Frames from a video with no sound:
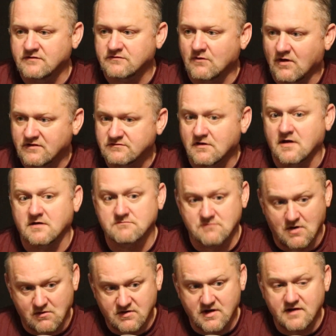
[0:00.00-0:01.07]
So I was like,
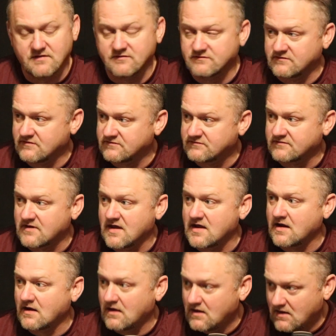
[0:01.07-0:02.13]
okay, this is his
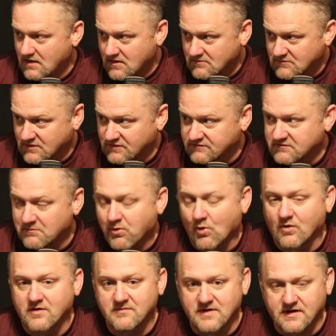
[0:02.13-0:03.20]
thing. I'm going to
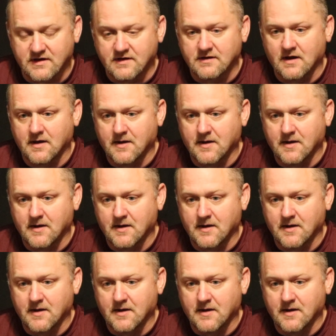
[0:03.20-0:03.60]
support him in it.